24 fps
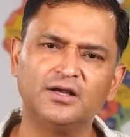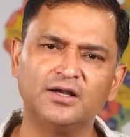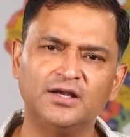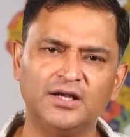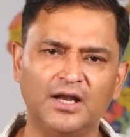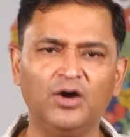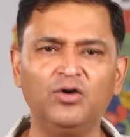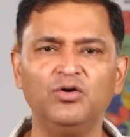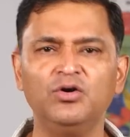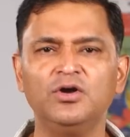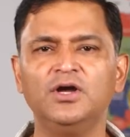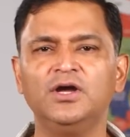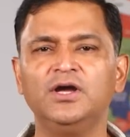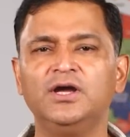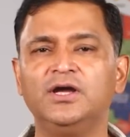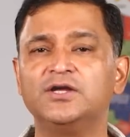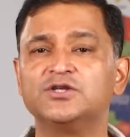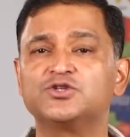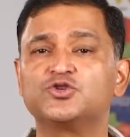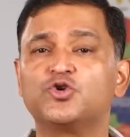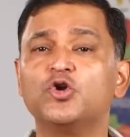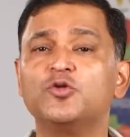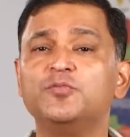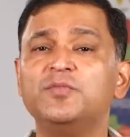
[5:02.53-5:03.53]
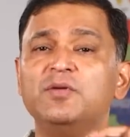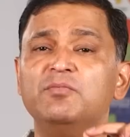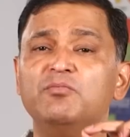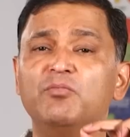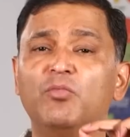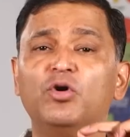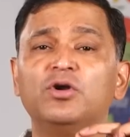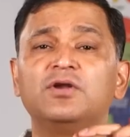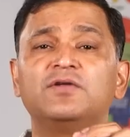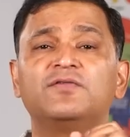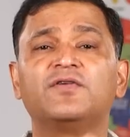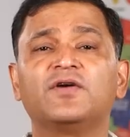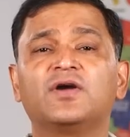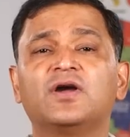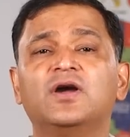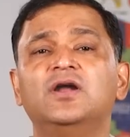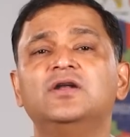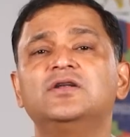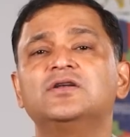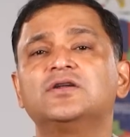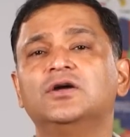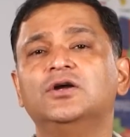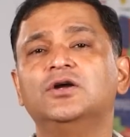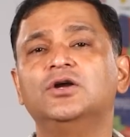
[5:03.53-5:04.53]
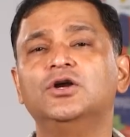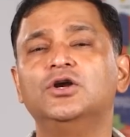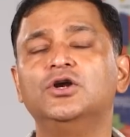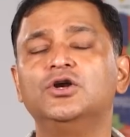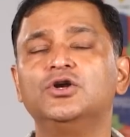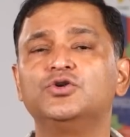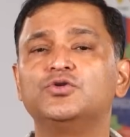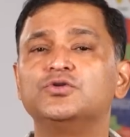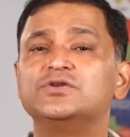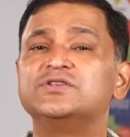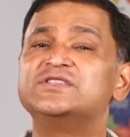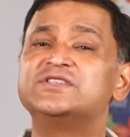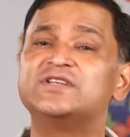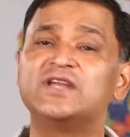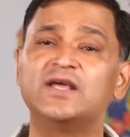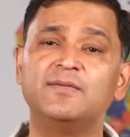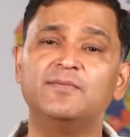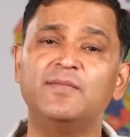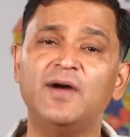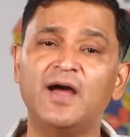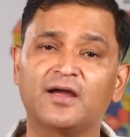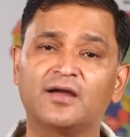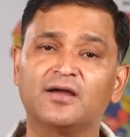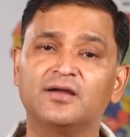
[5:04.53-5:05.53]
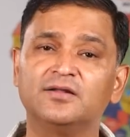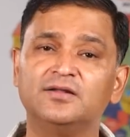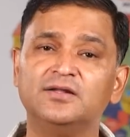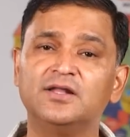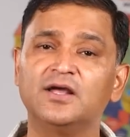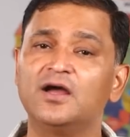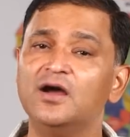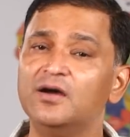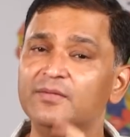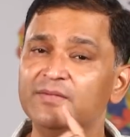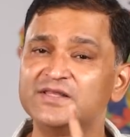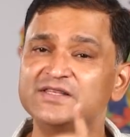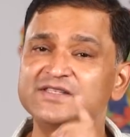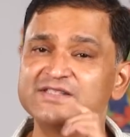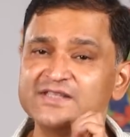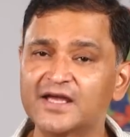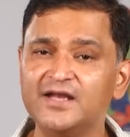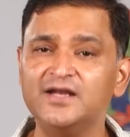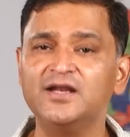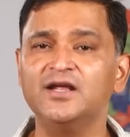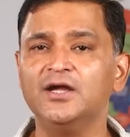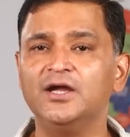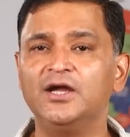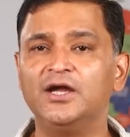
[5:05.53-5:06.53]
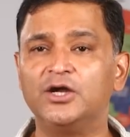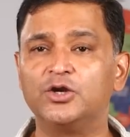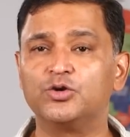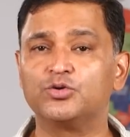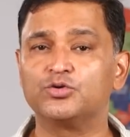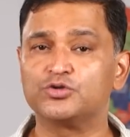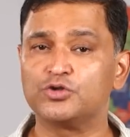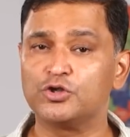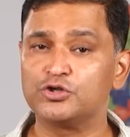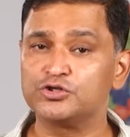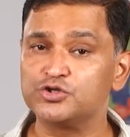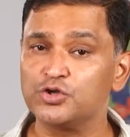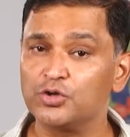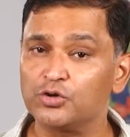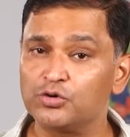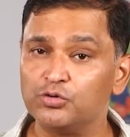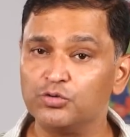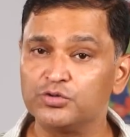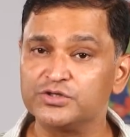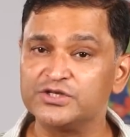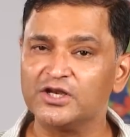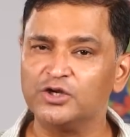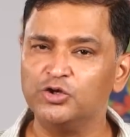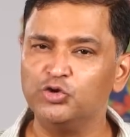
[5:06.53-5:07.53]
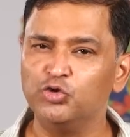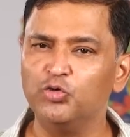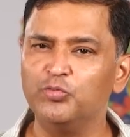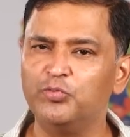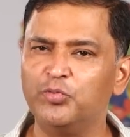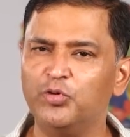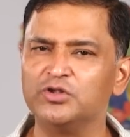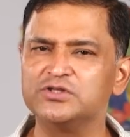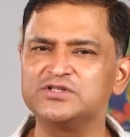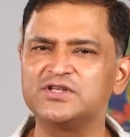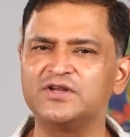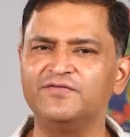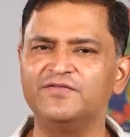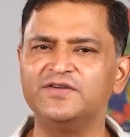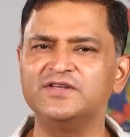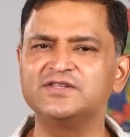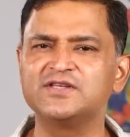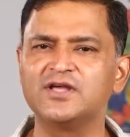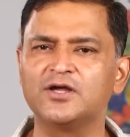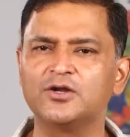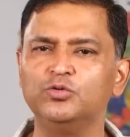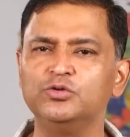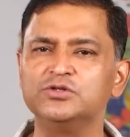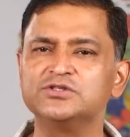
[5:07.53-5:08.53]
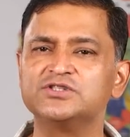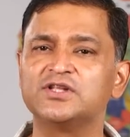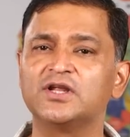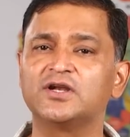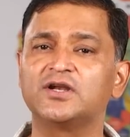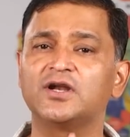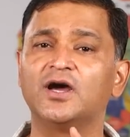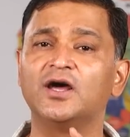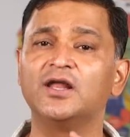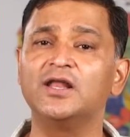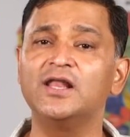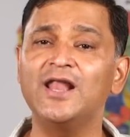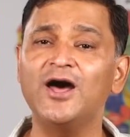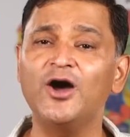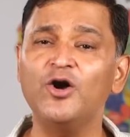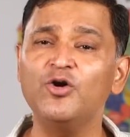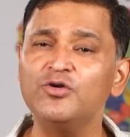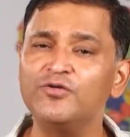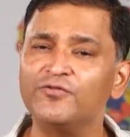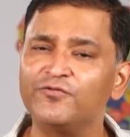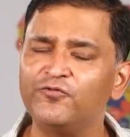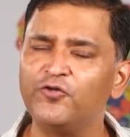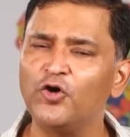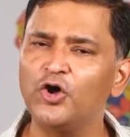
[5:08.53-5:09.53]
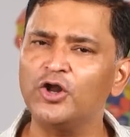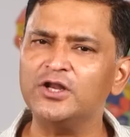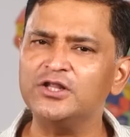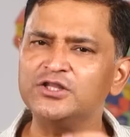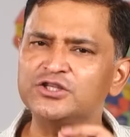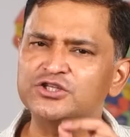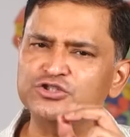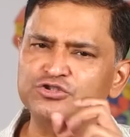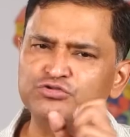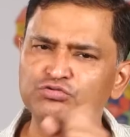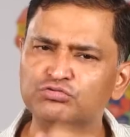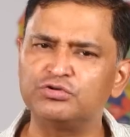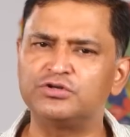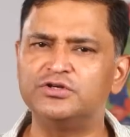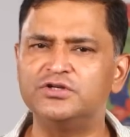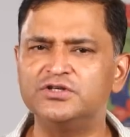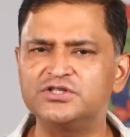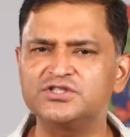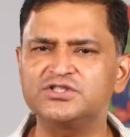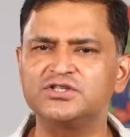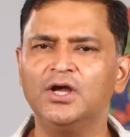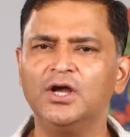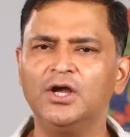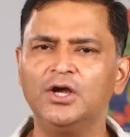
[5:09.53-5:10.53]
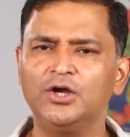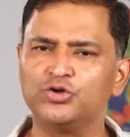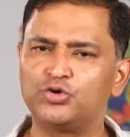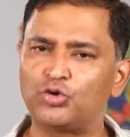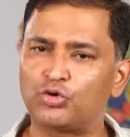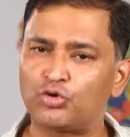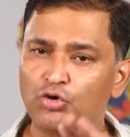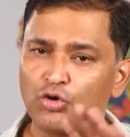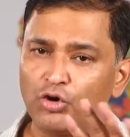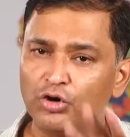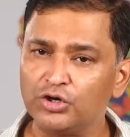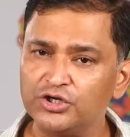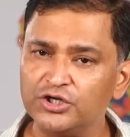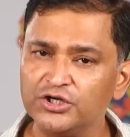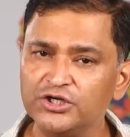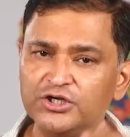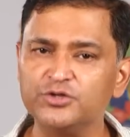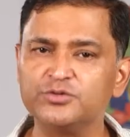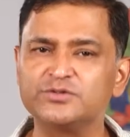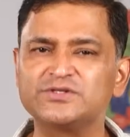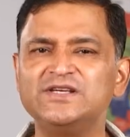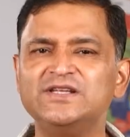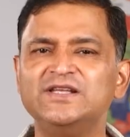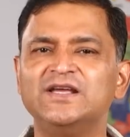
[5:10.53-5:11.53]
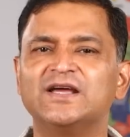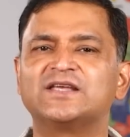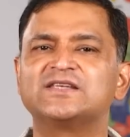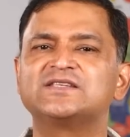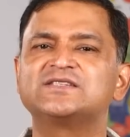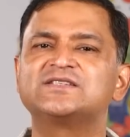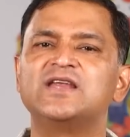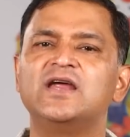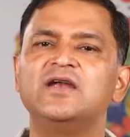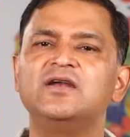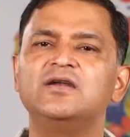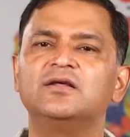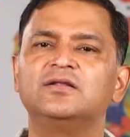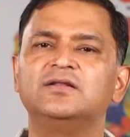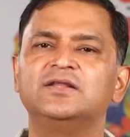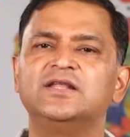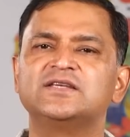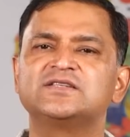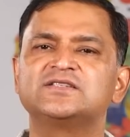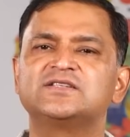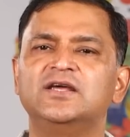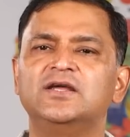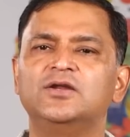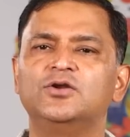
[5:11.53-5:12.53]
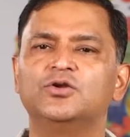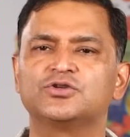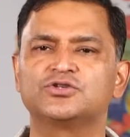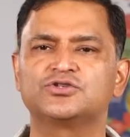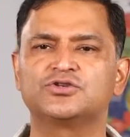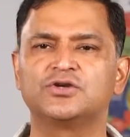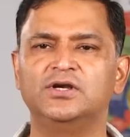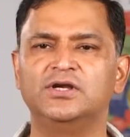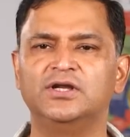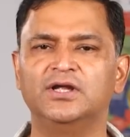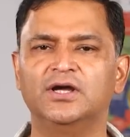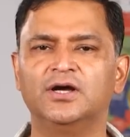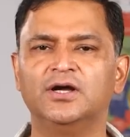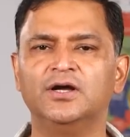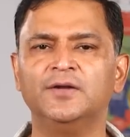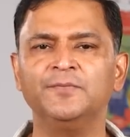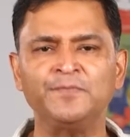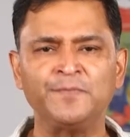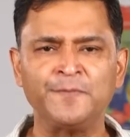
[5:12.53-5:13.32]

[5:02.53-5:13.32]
Now, it's going to be more difficult to stay back. The government said it was also closing loopholes in visa rules that allowed foreign students to continuously extend their stay in Australia.